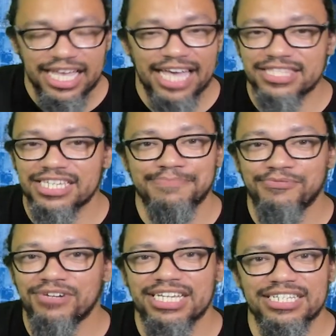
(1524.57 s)
At this
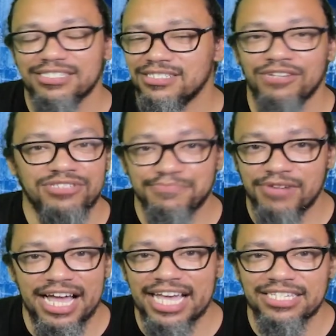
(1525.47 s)
point, no
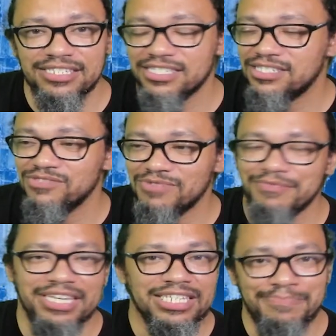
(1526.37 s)
surprise. This is what
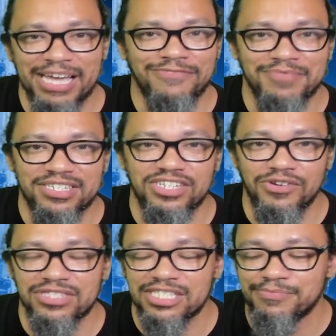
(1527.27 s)
we expect from this show
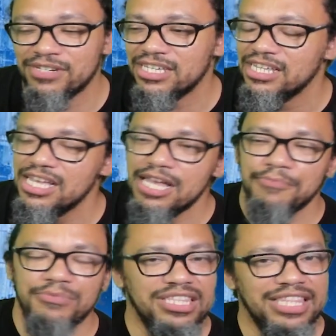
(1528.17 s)
at this point.
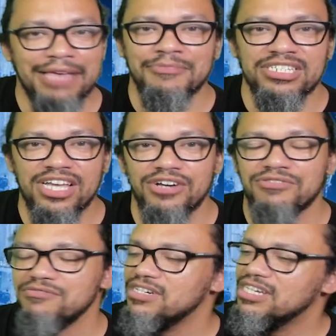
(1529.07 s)
But let me
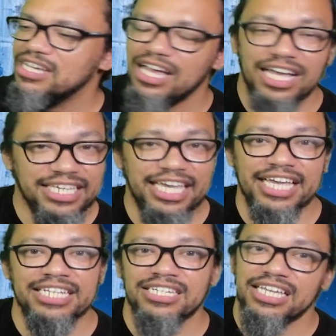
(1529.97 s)
know,
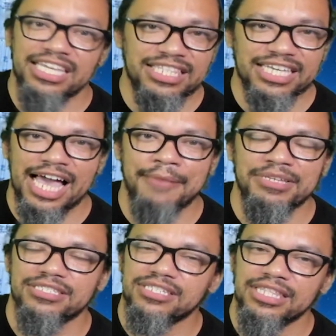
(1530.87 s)
again, in the
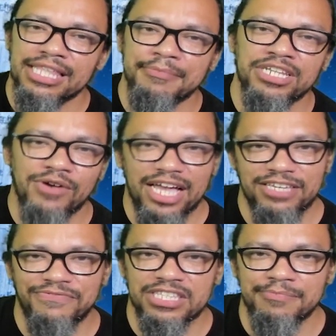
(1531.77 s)
comments. Let me know how
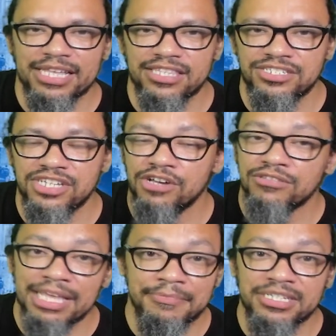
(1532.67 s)
you feel about the show.
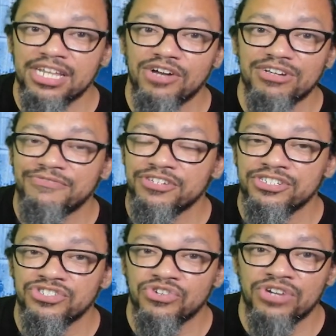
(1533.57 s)
Let me know if you're
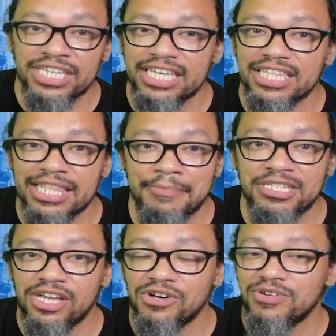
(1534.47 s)
enjoying it. Let me
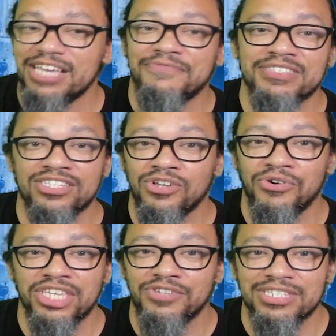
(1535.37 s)
know if it's
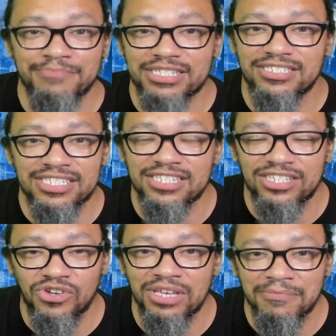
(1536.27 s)
annoying you as much as it's
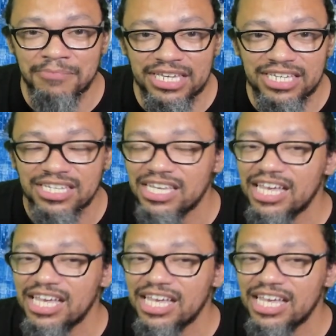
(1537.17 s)
annoying me.